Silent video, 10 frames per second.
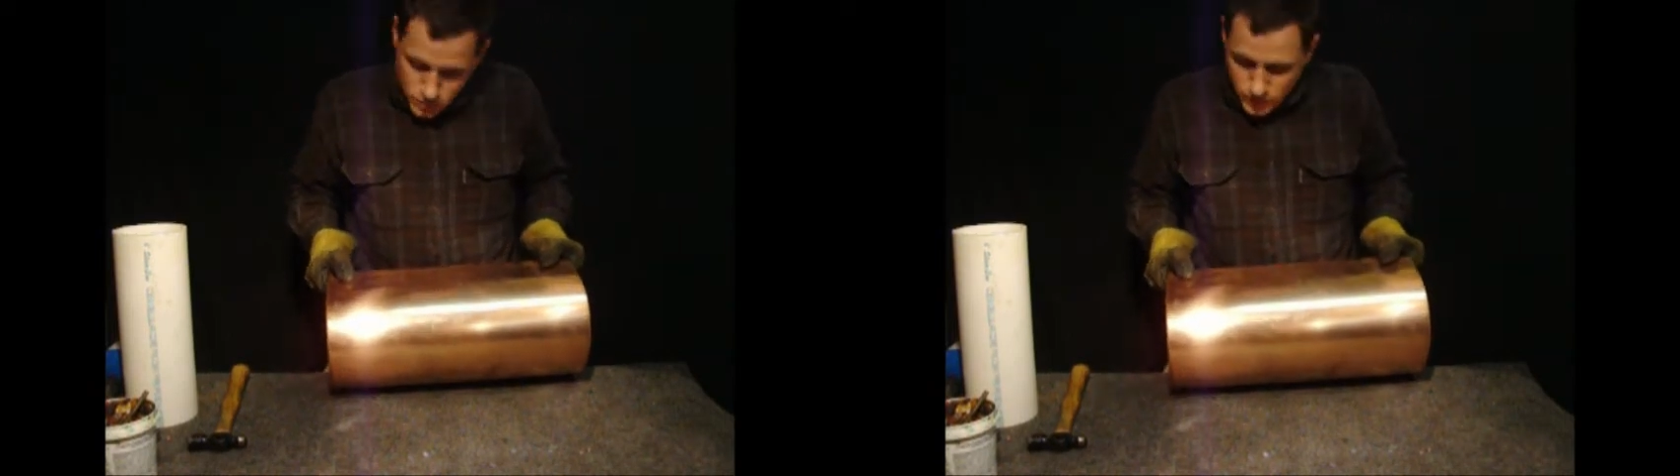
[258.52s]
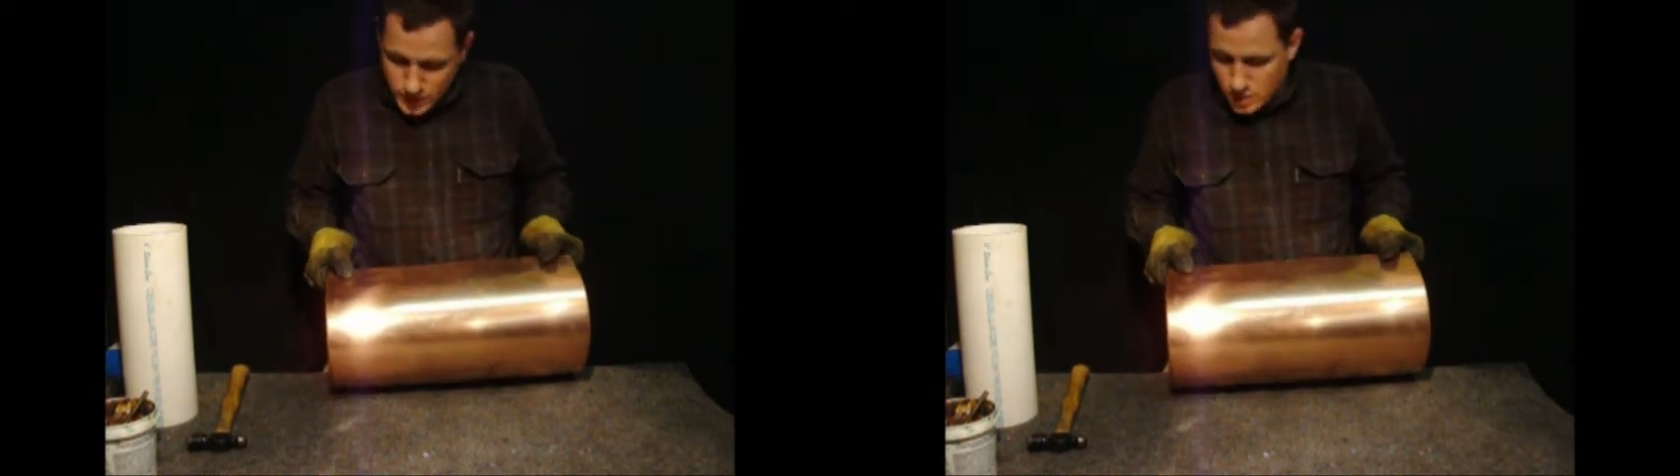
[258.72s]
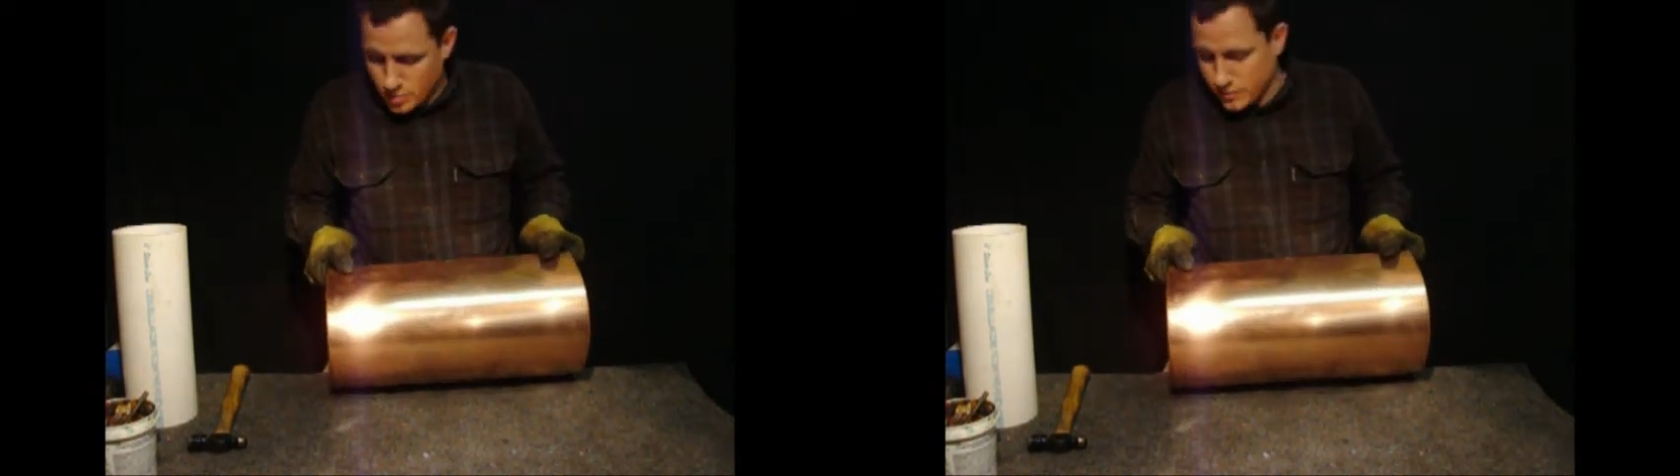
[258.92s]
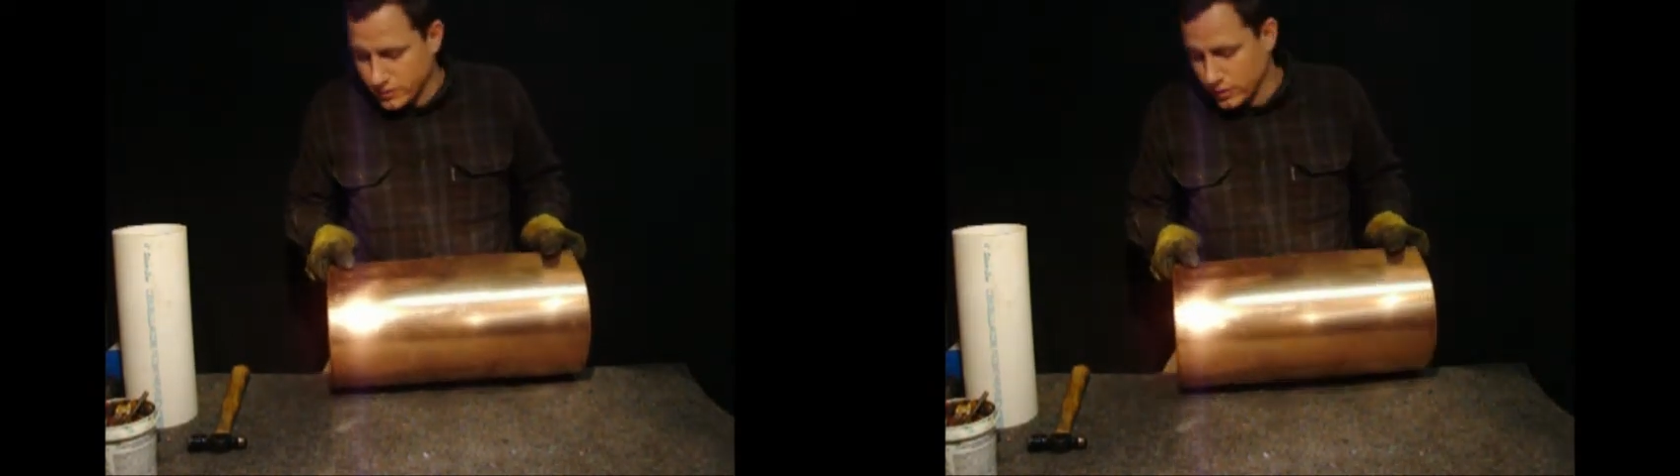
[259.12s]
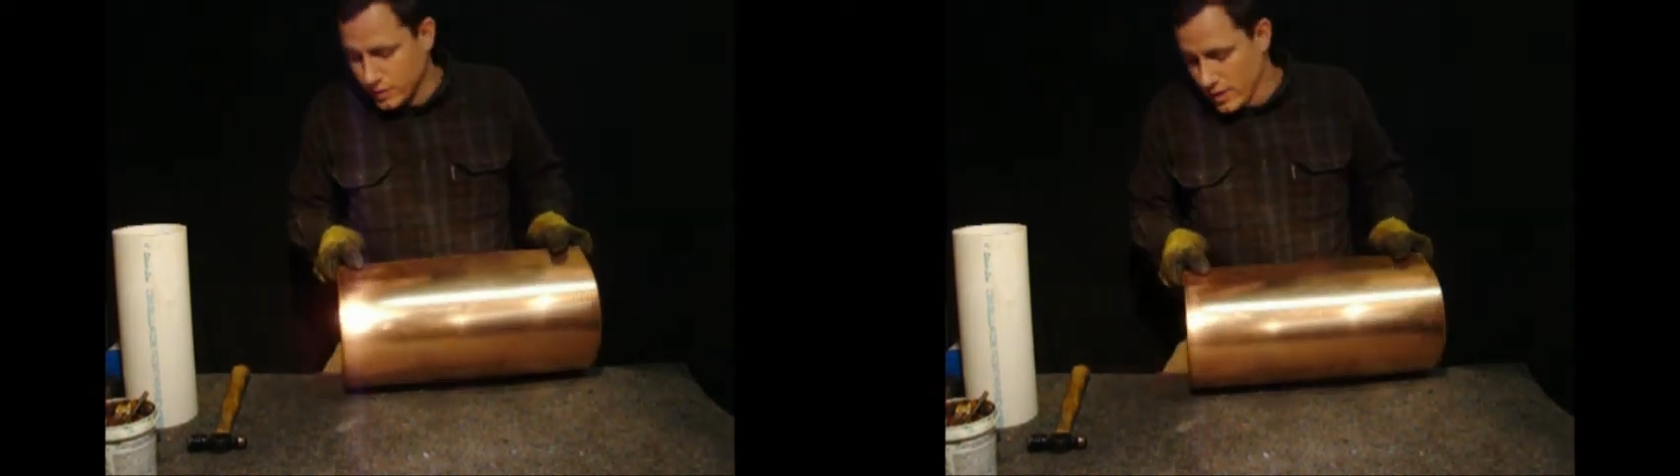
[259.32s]
We'll get it
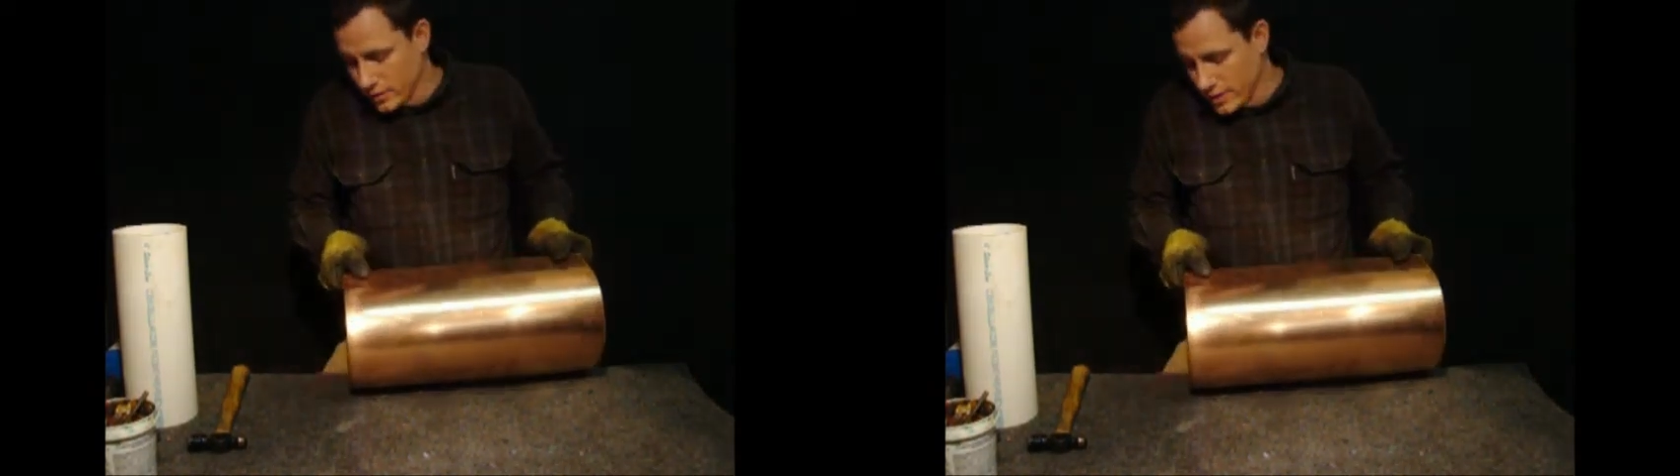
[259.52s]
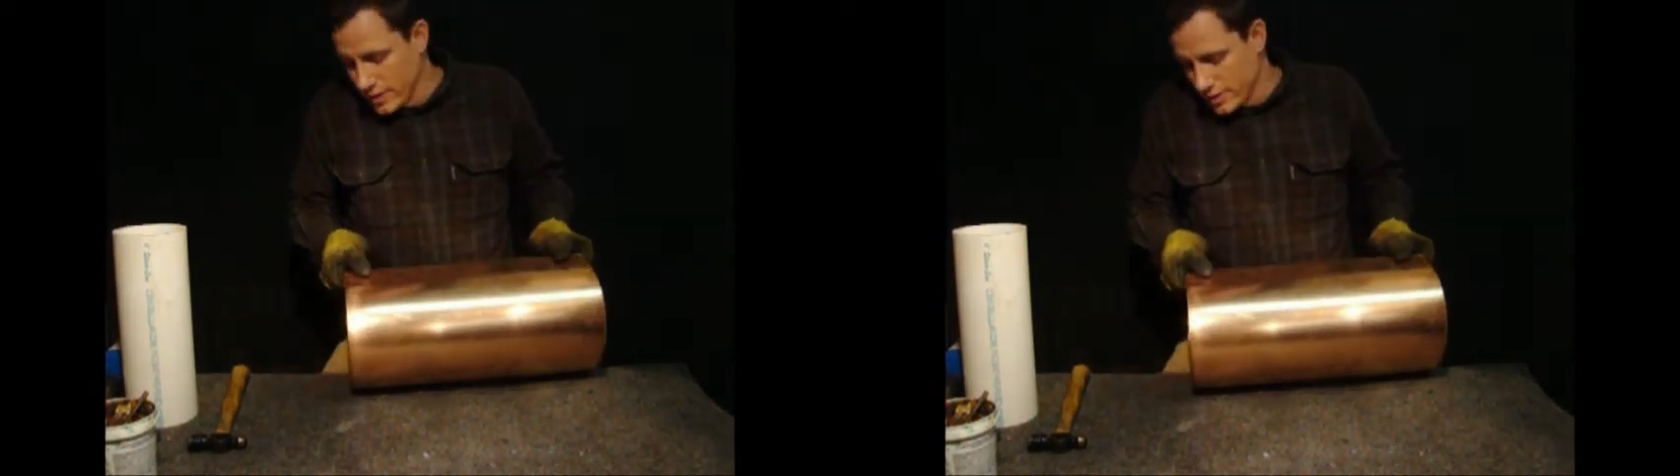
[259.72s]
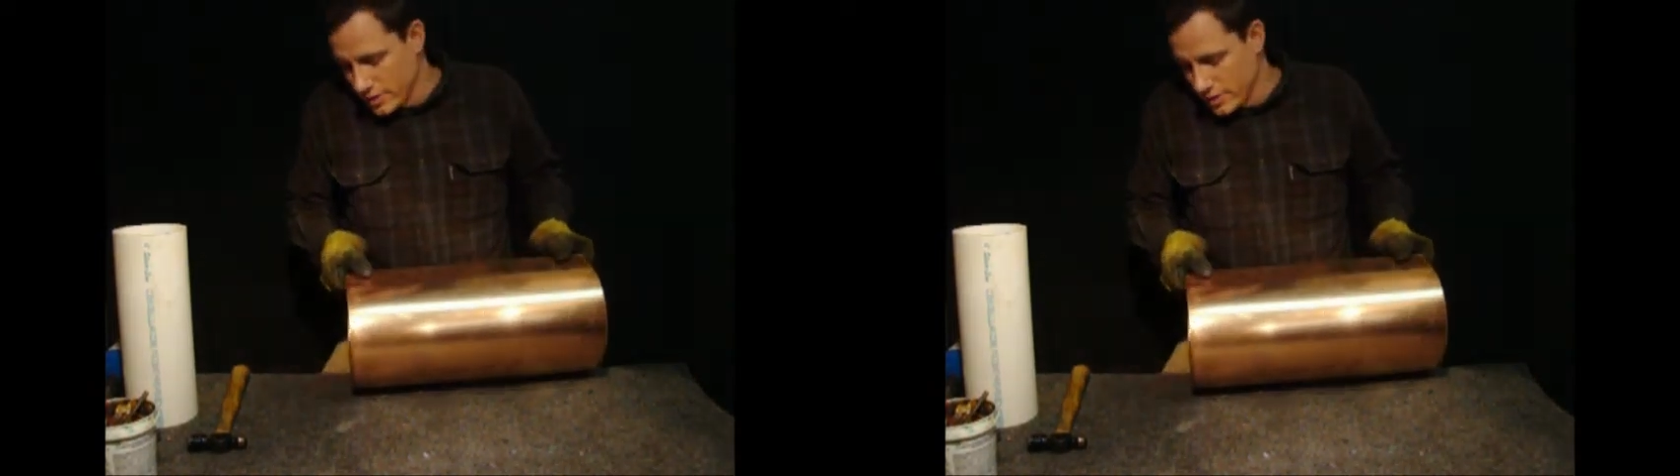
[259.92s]
perfectly around later.